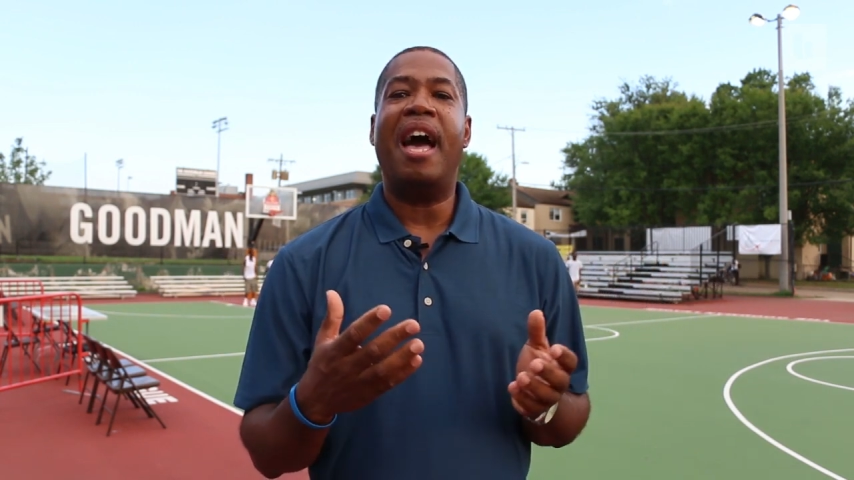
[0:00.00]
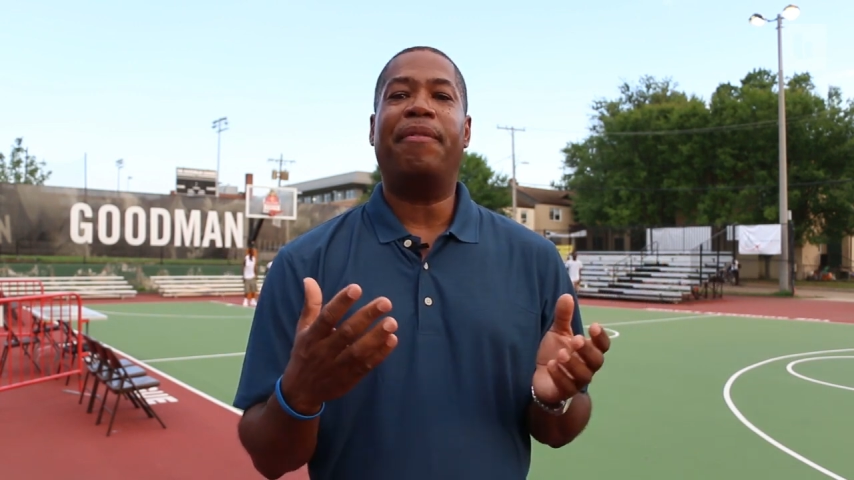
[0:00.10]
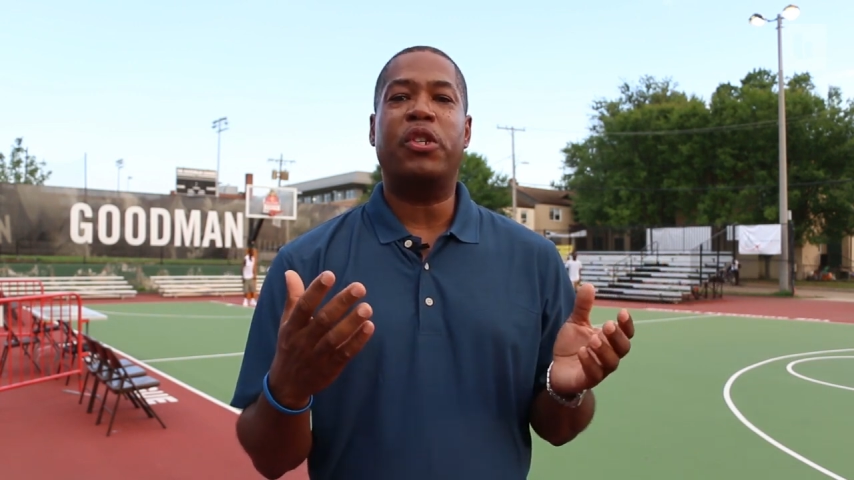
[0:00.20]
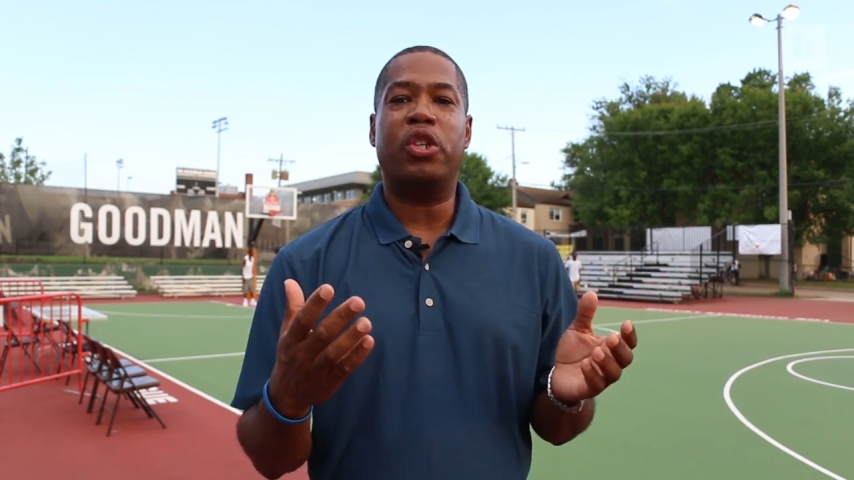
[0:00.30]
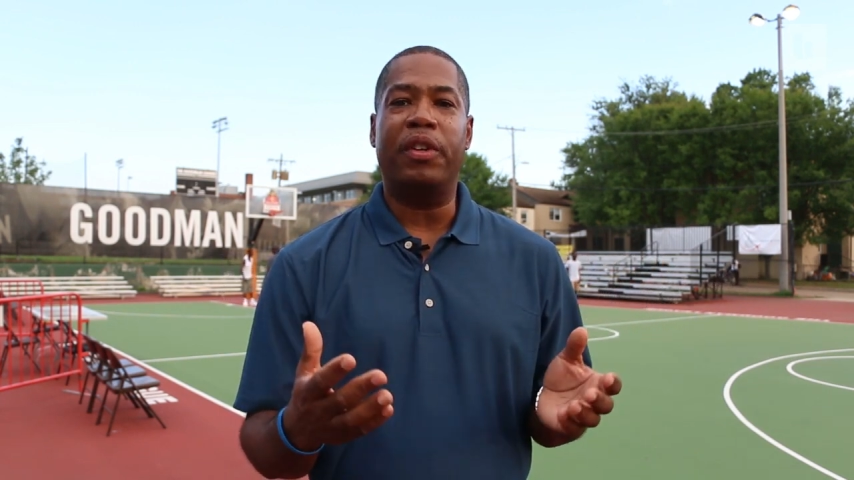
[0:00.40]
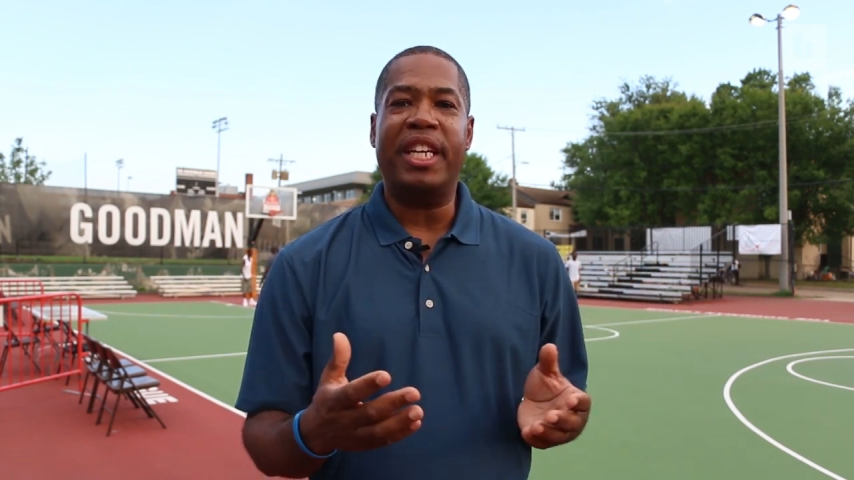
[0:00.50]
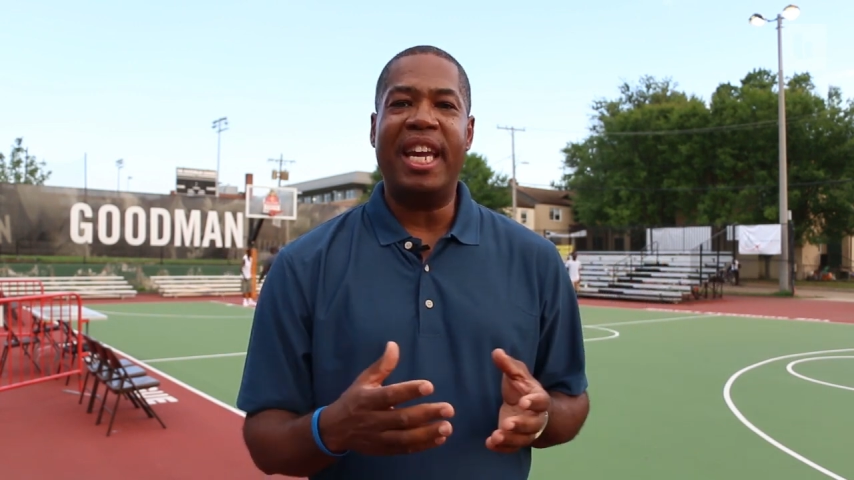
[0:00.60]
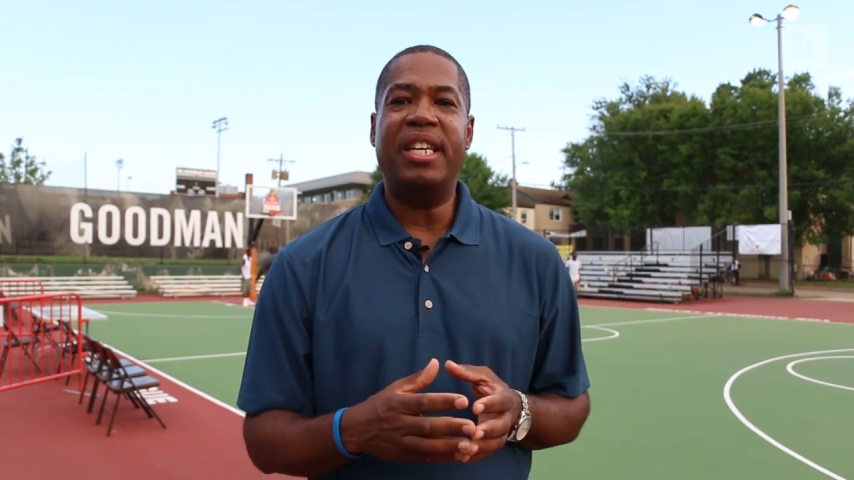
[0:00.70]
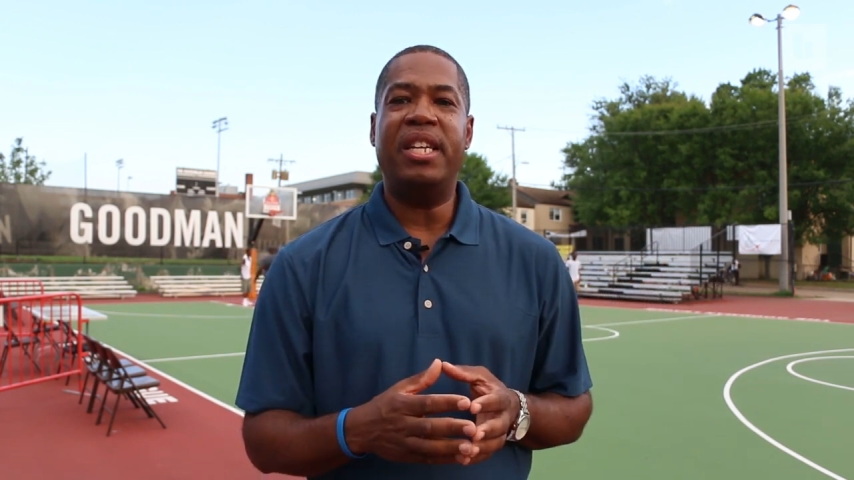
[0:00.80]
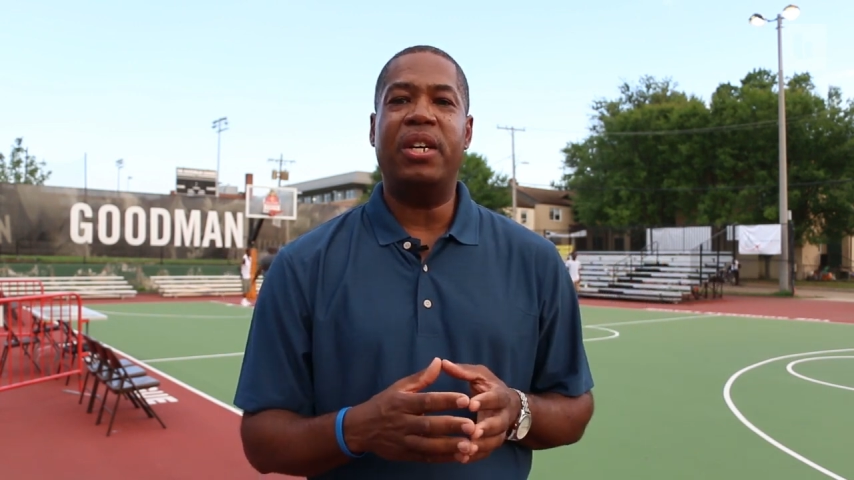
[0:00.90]
after
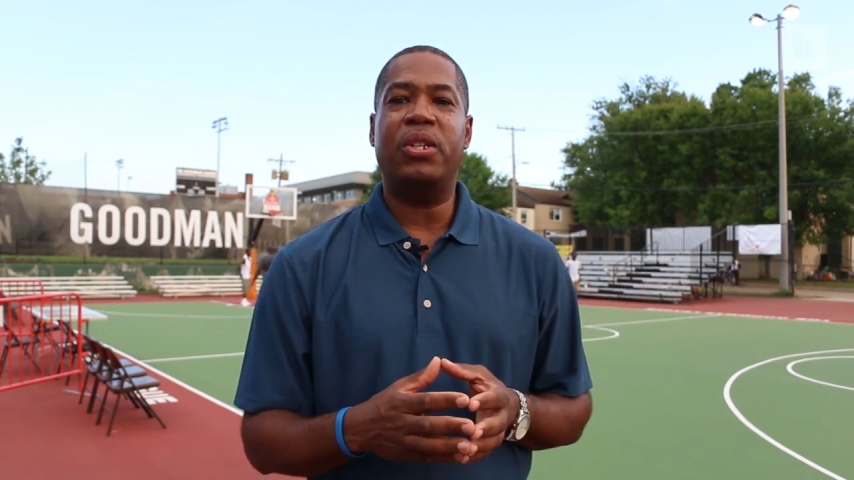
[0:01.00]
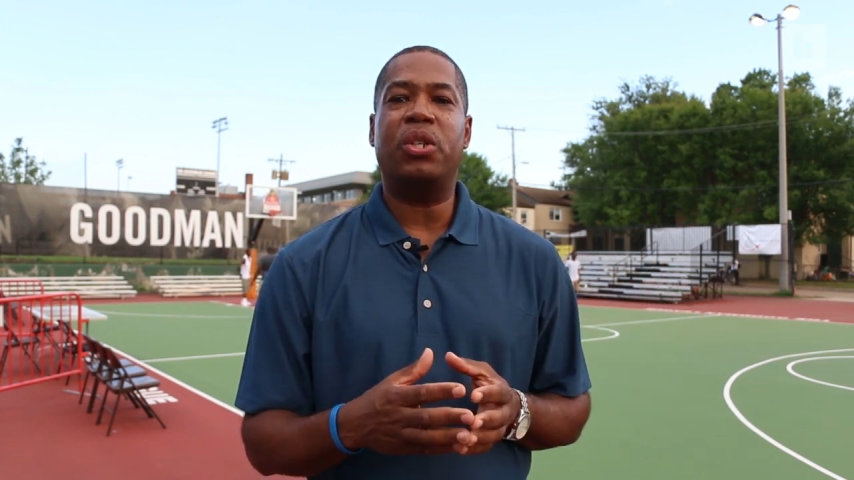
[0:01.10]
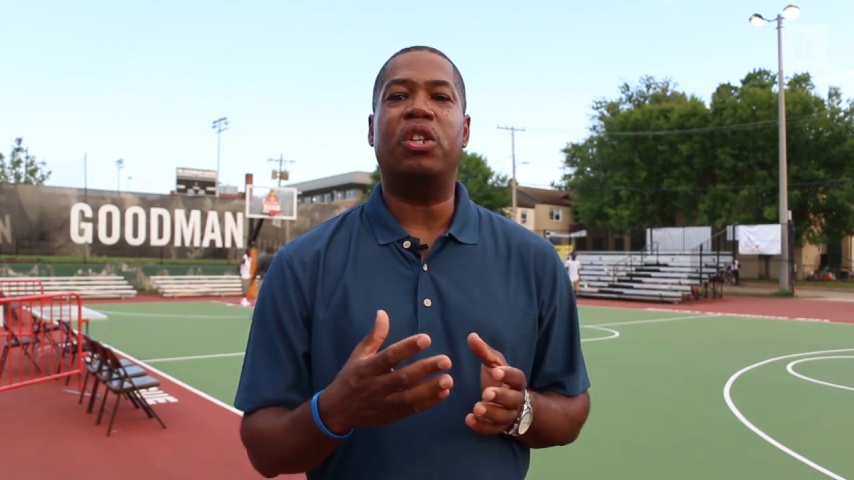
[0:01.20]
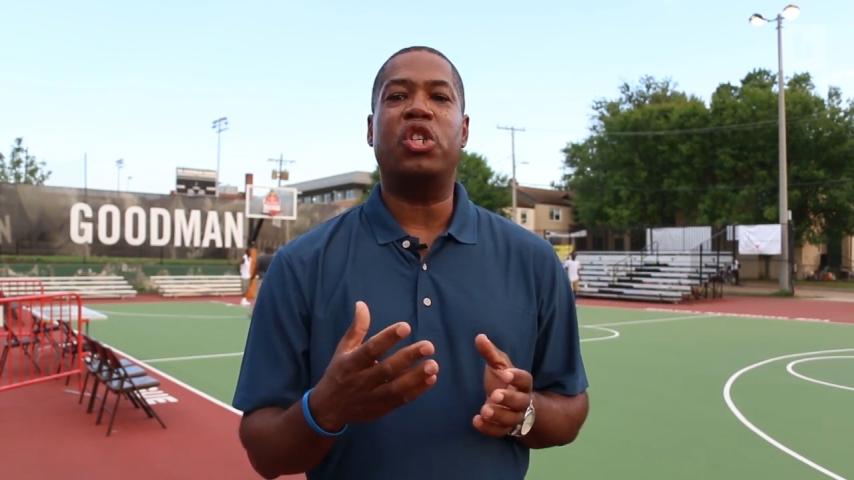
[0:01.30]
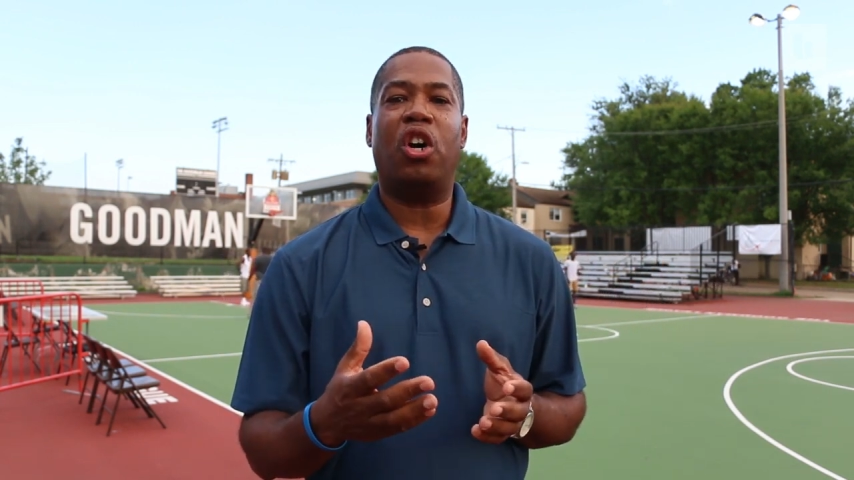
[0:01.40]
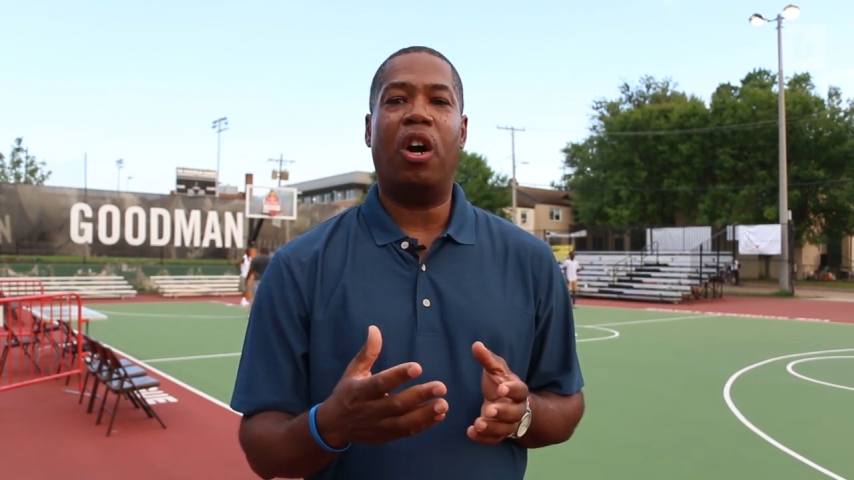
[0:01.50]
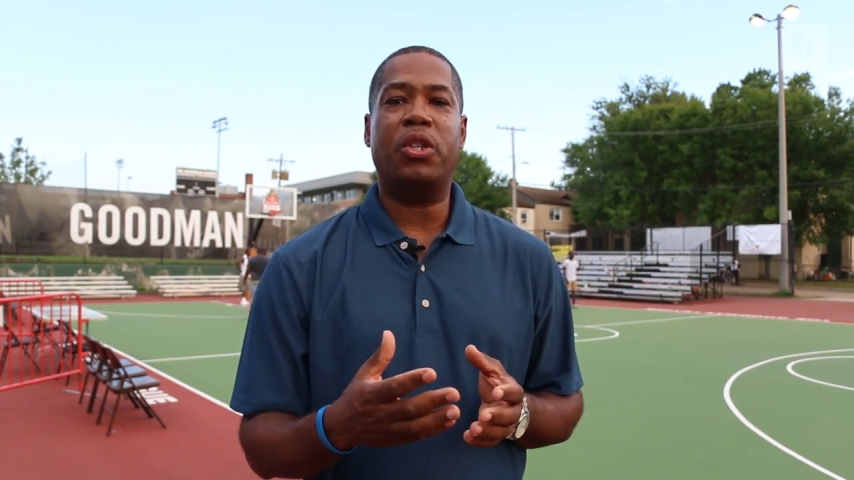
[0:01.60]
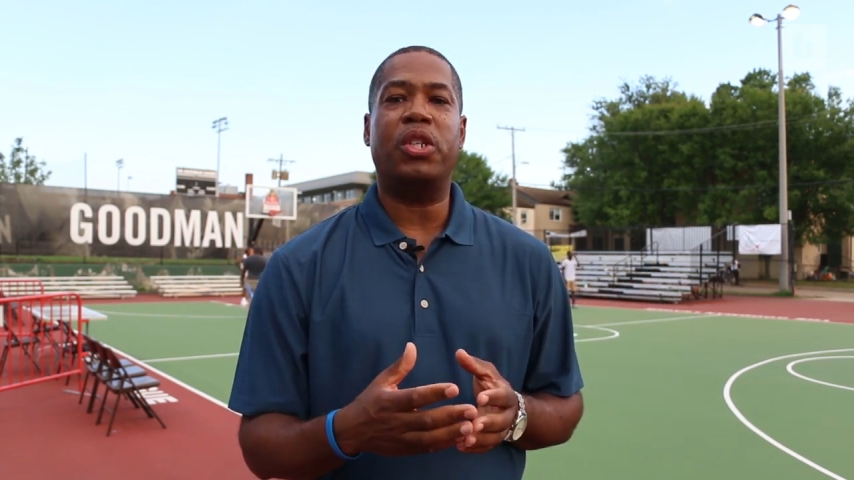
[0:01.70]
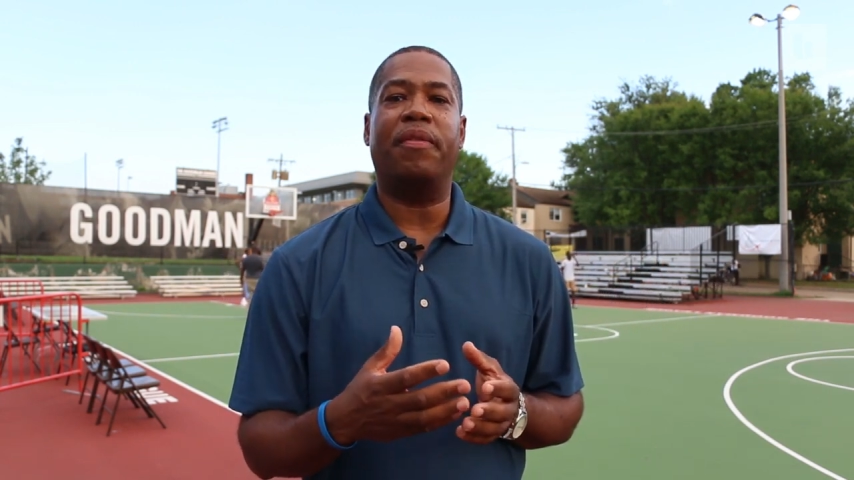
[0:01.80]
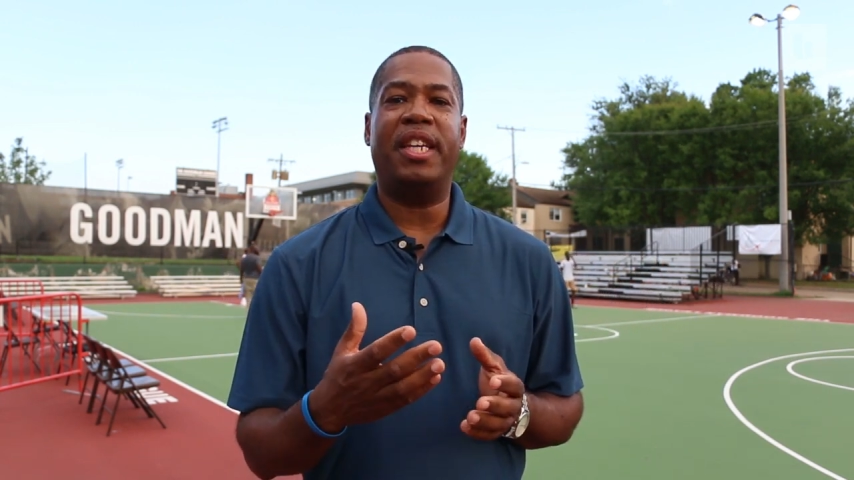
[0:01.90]
serving eight years on
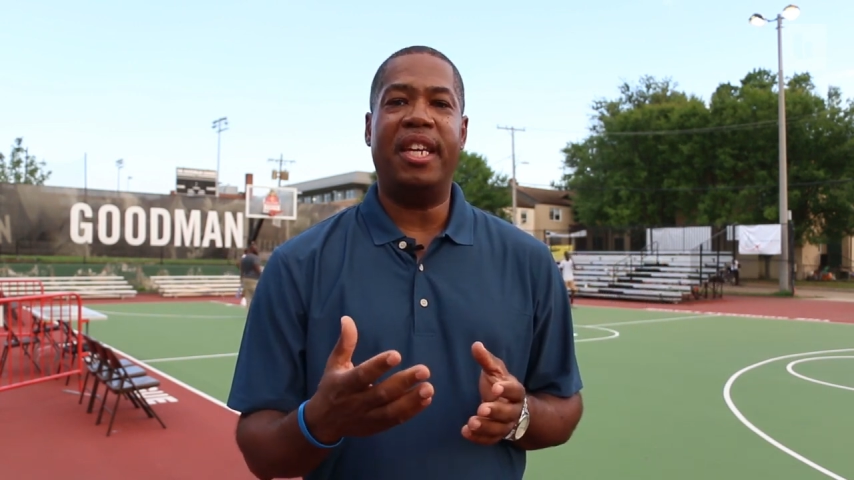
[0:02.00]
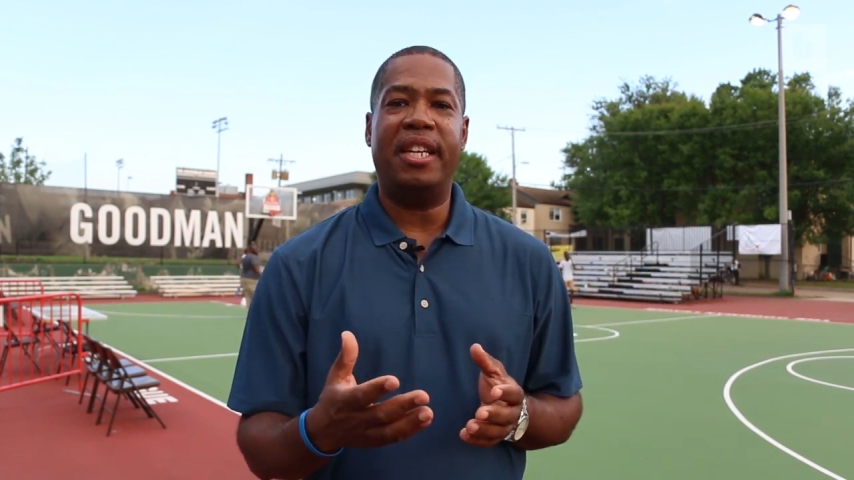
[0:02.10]
charges of